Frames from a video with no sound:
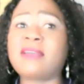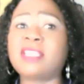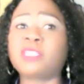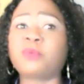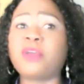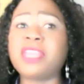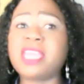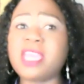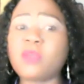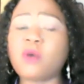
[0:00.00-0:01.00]
is born
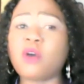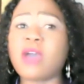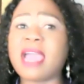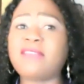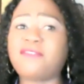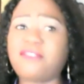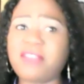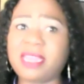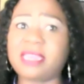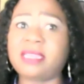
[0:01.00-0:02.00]
equal and
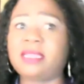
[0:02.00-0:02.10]
free.